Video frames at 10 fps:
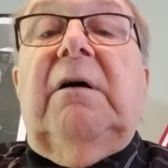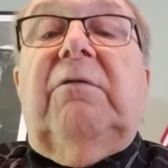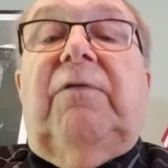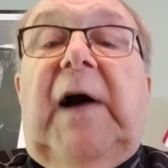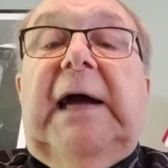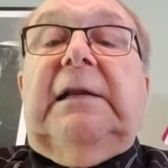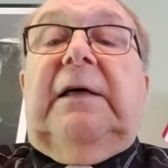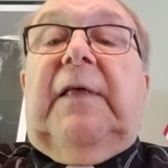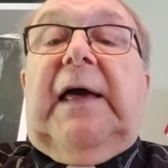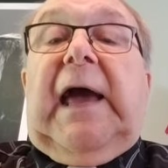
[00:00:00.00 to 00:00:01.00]

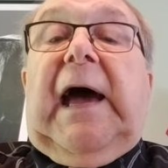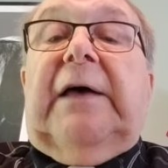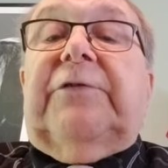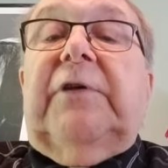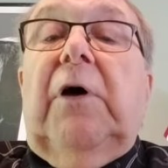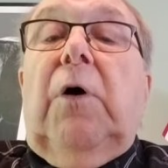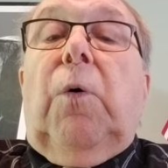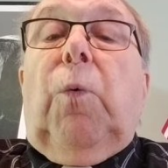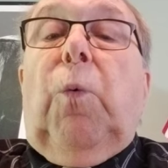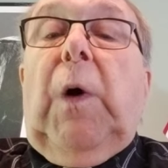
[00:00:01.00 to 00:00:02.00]
Finally, they asked,
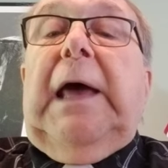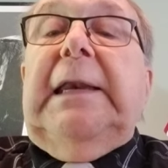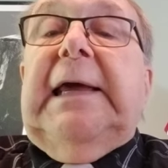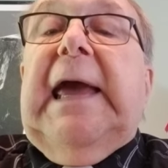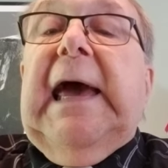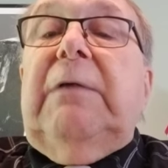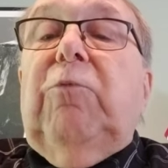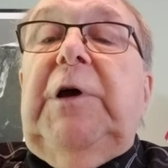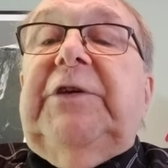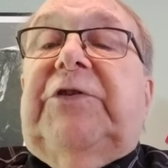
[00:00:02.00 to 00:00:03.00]
"When can
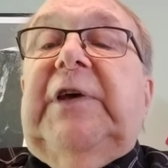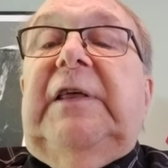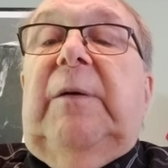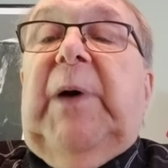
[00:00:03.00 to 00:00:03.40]
we see the